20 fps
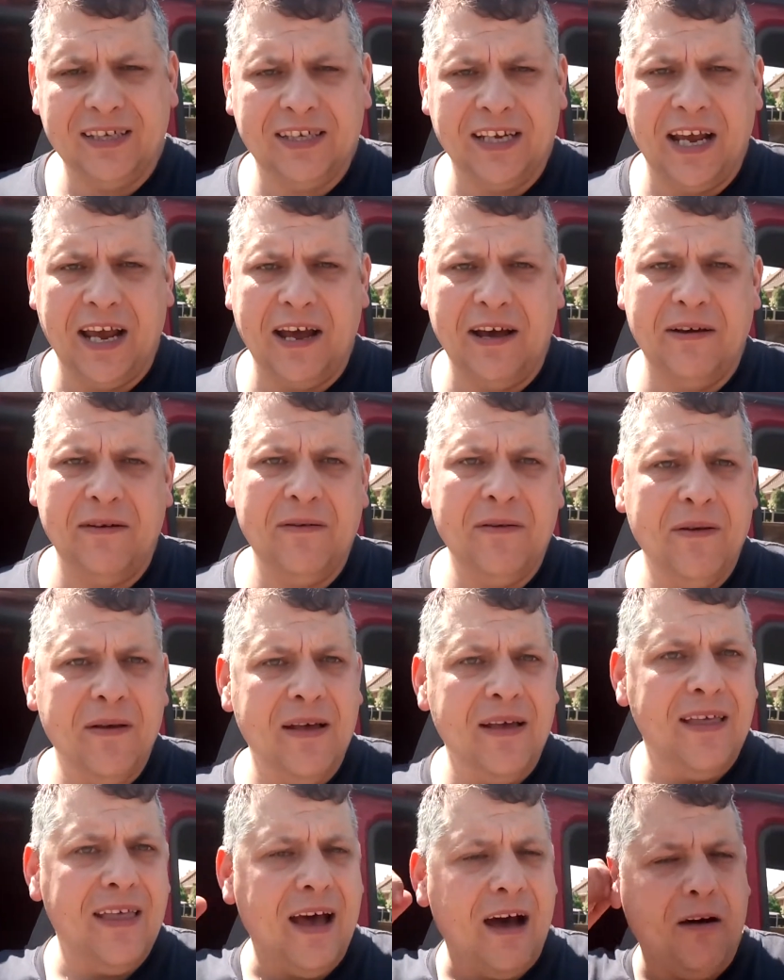So
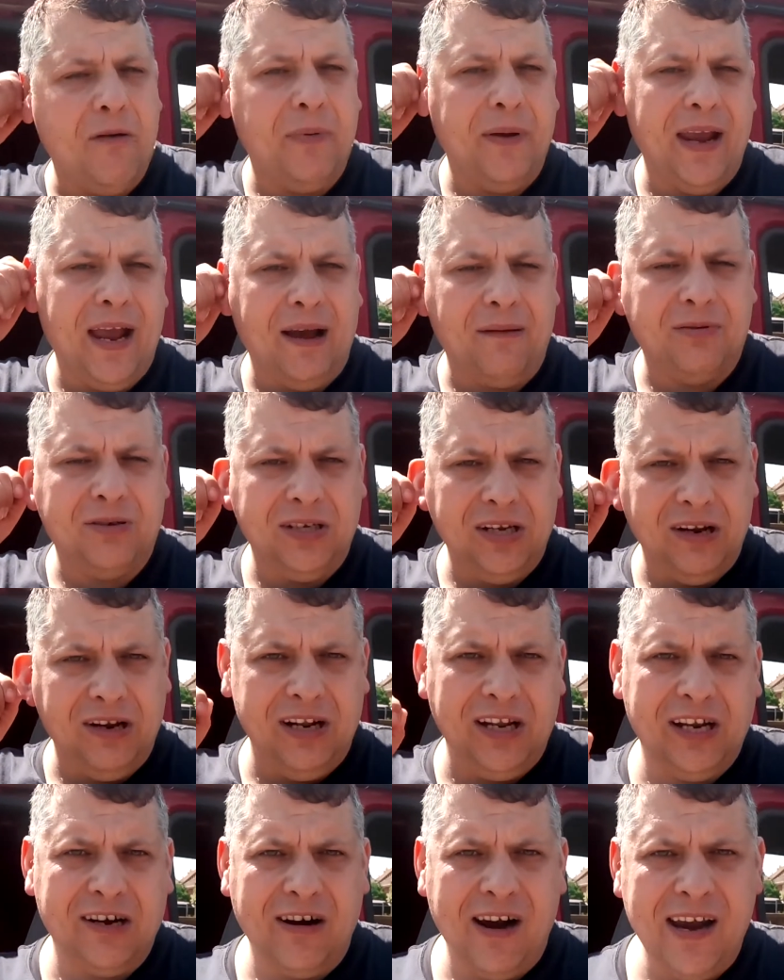that'll be
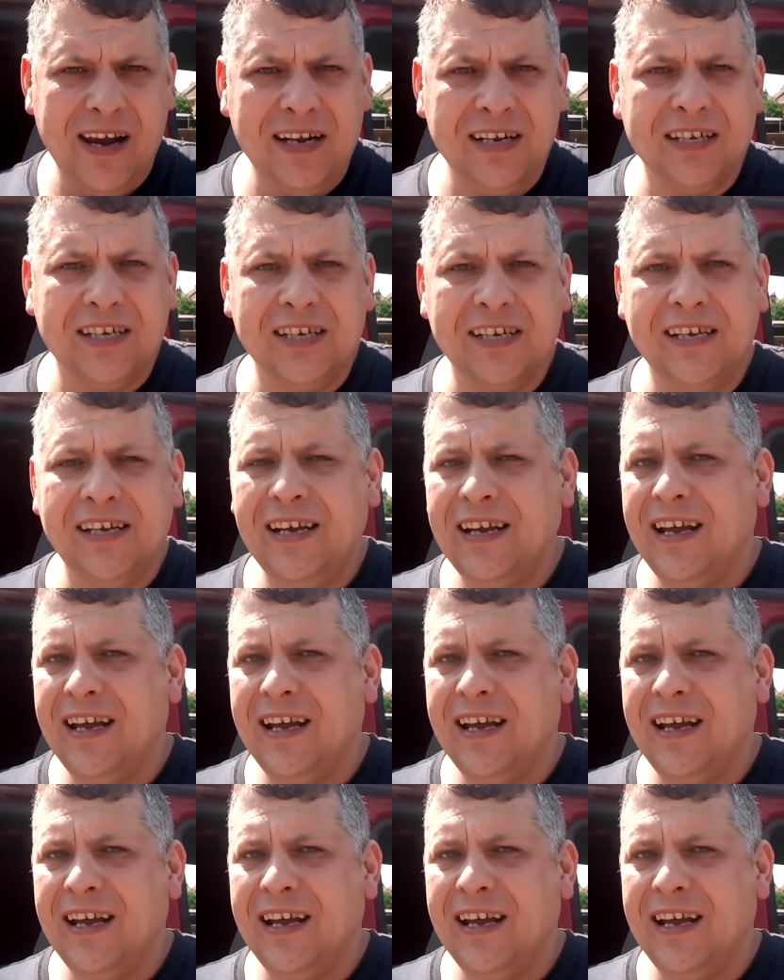absolutely great.